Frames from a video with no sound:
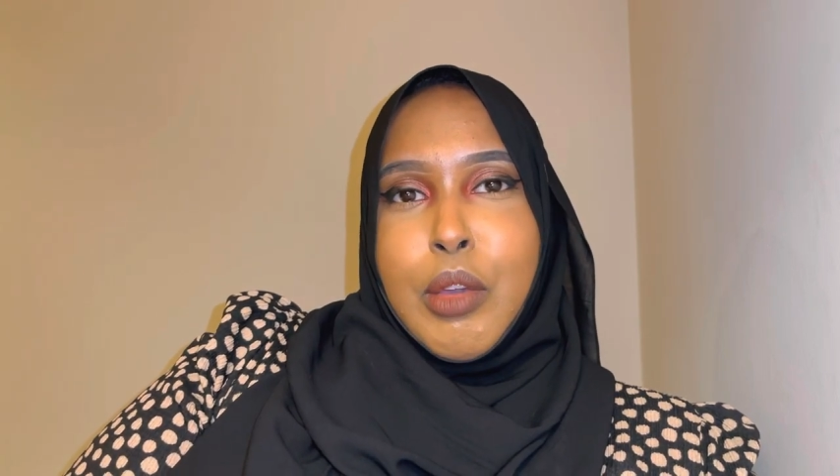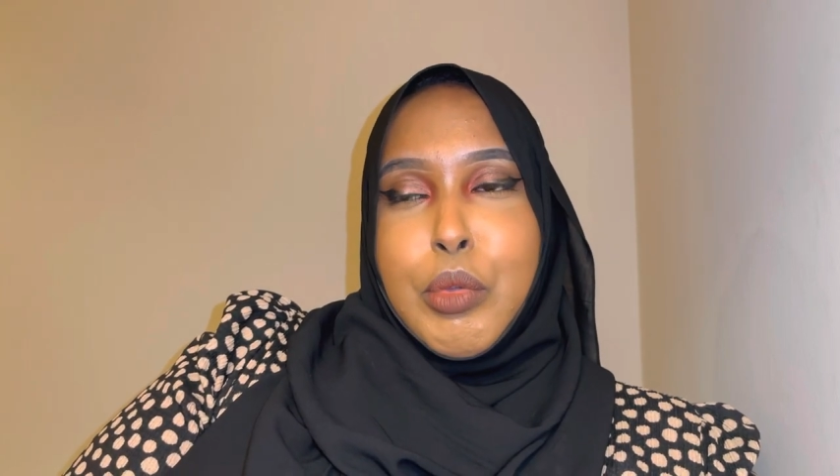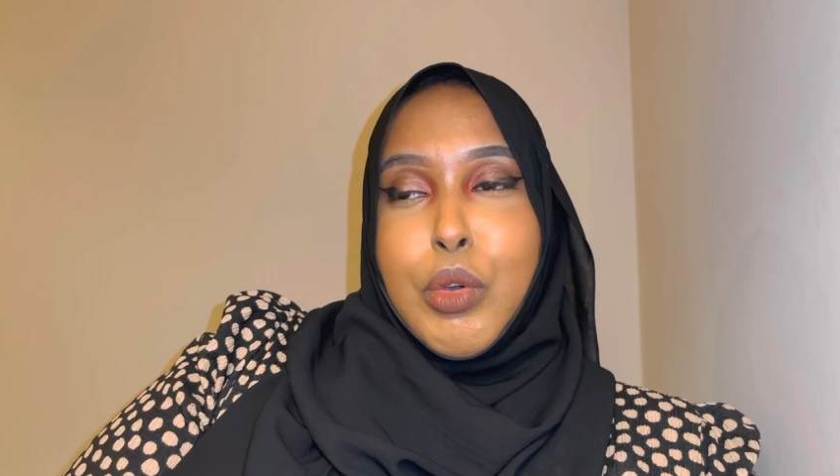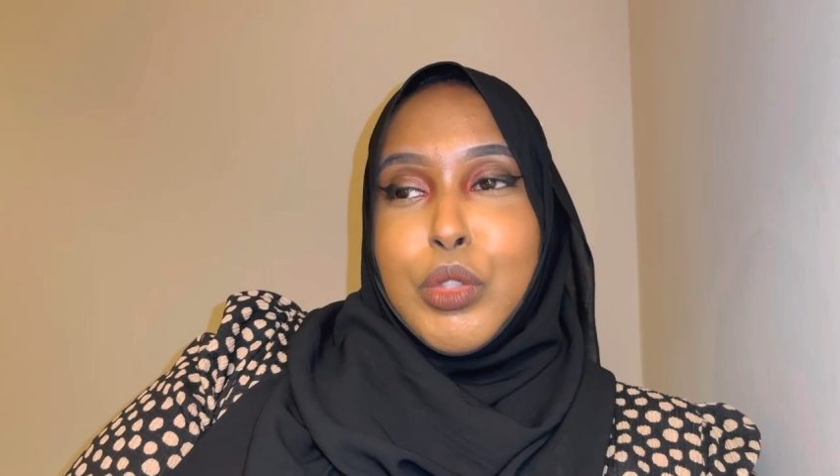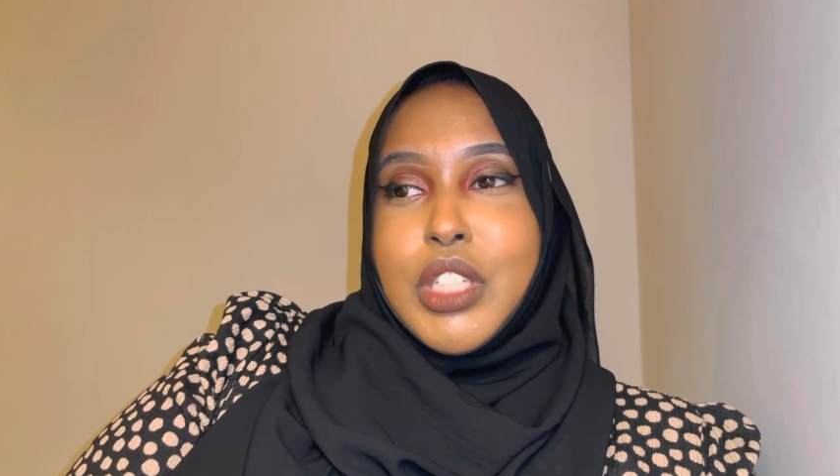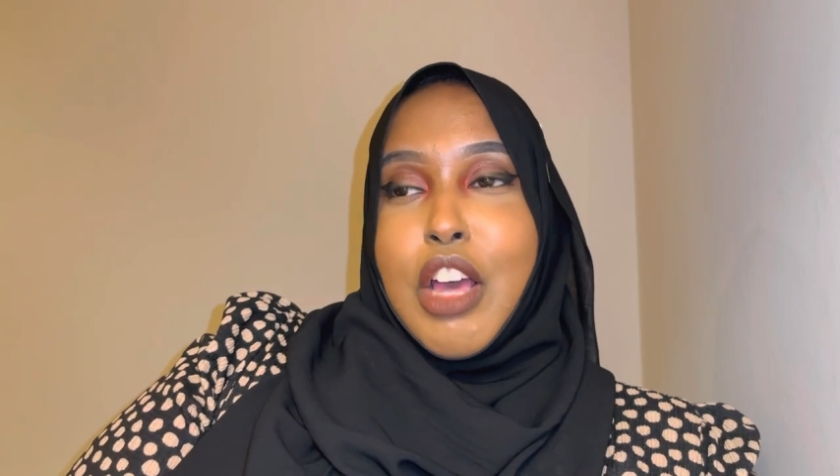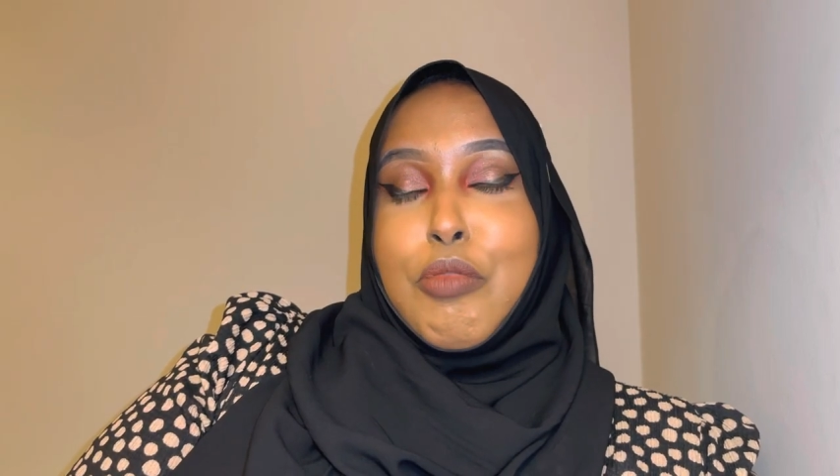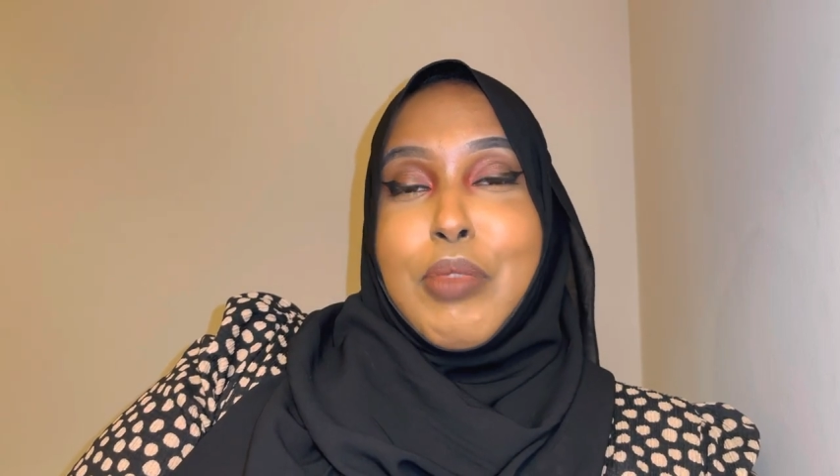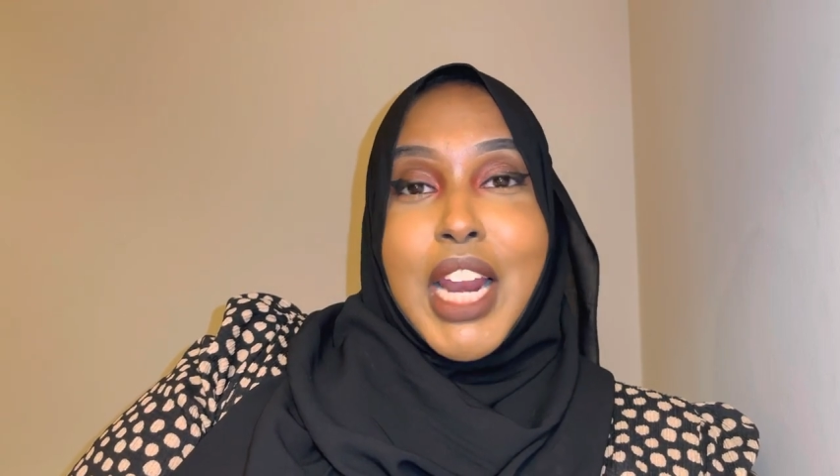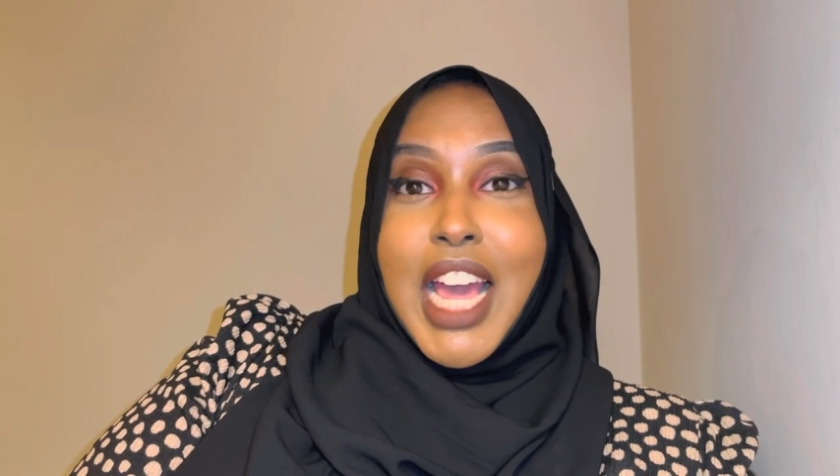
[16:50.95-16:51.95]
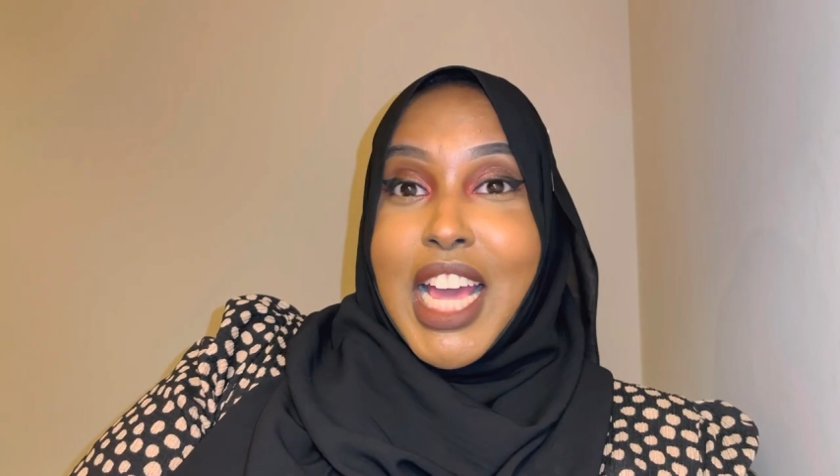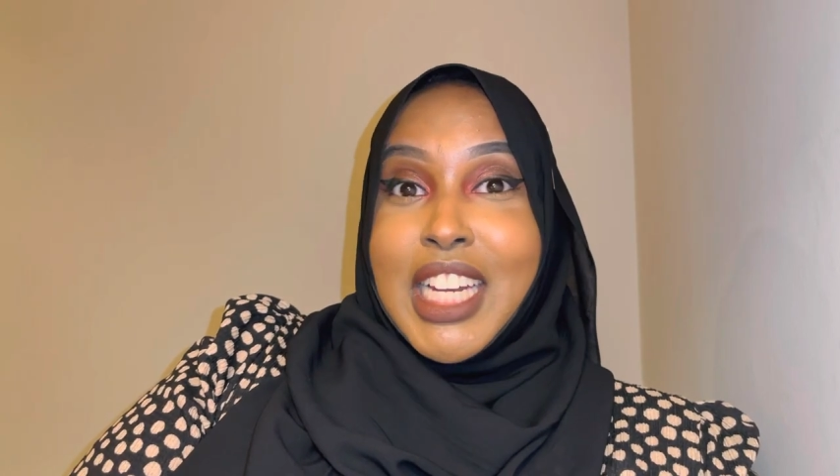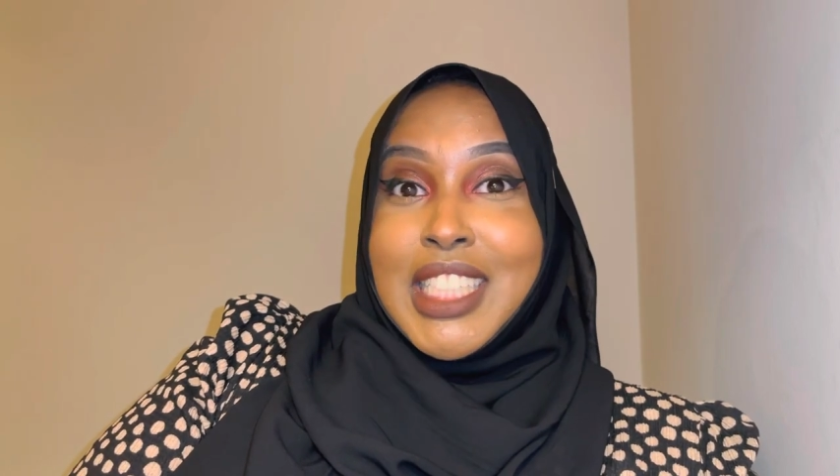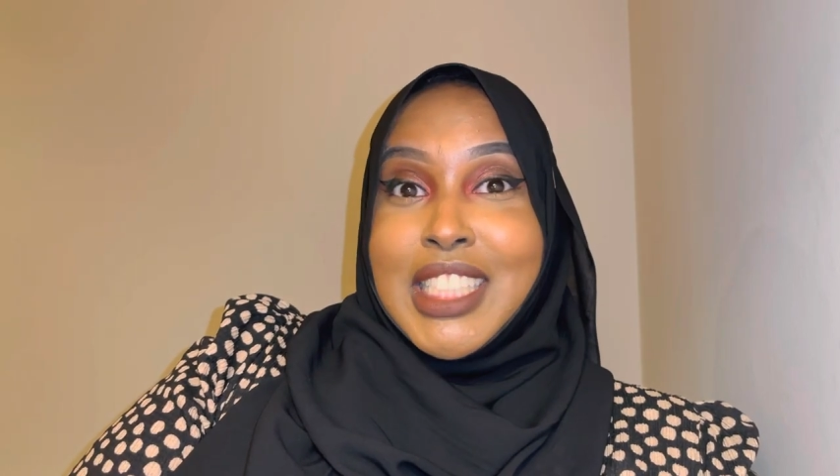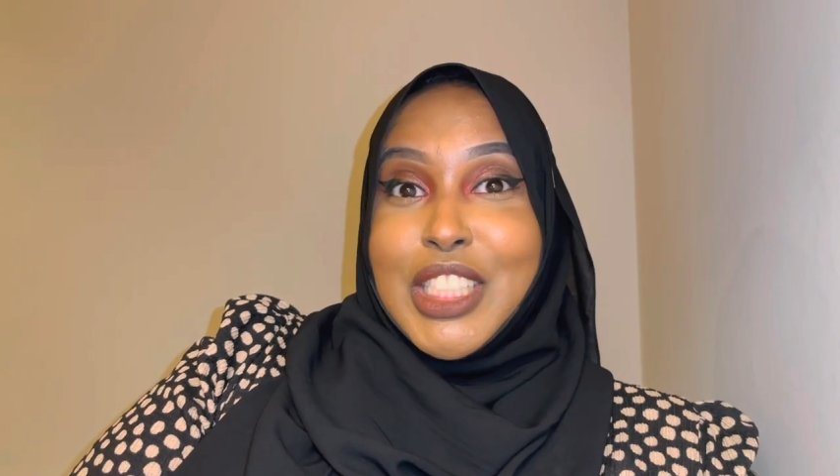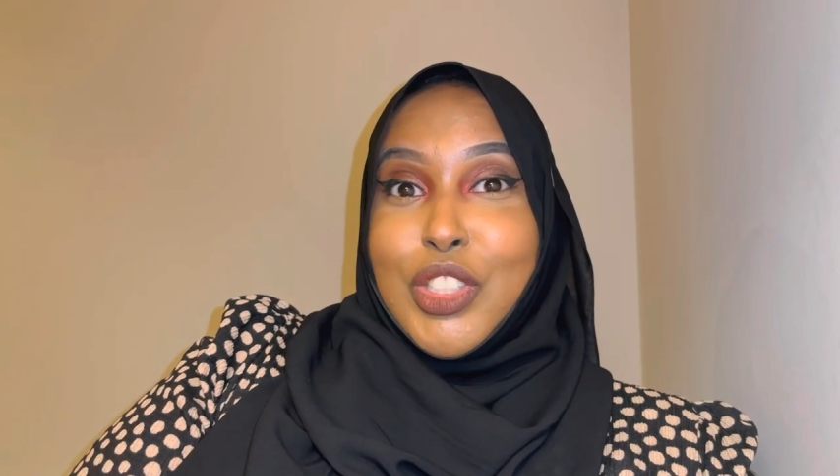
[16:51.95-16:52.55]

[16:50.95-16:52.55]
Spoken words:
We also have plans